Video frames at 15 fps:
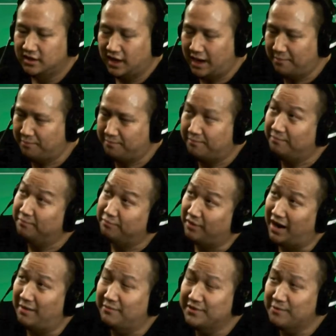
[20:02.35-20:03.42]
I
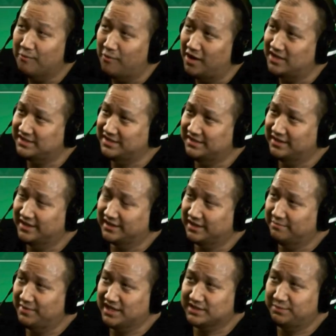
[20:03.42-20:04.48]
probably wasn't like the
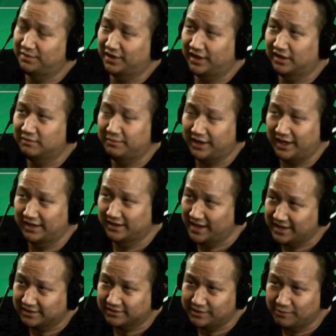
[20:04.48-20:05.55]
best player, but I
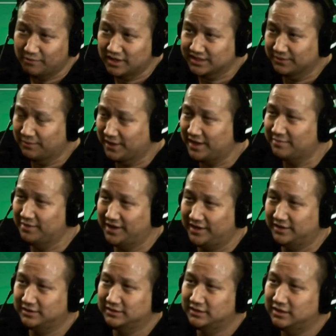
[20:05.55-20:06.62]
likely was a winning player,